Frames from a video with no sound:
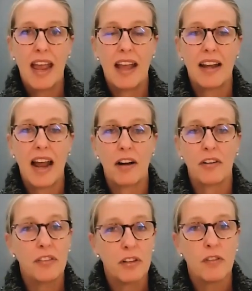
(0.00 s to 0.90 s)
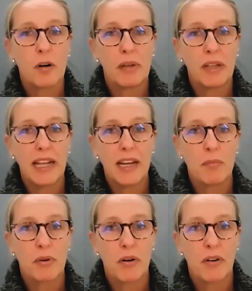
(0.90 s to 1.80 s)
and our Silver
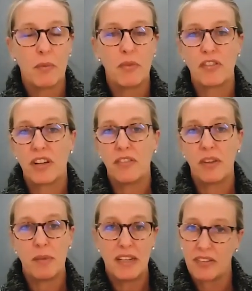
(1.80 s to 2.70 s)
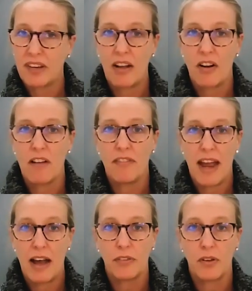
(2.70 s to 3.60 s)
Palladium program, which gives them a discount off
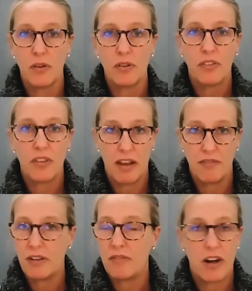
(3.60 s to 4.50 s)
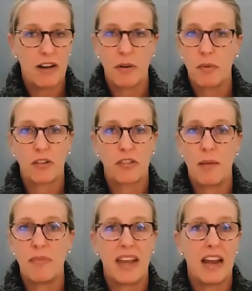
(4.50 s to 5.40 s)
the households for every
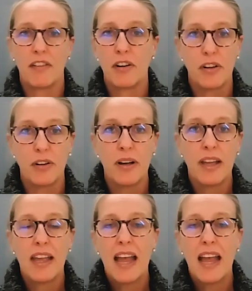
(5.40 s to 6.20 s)
workshop they ever do.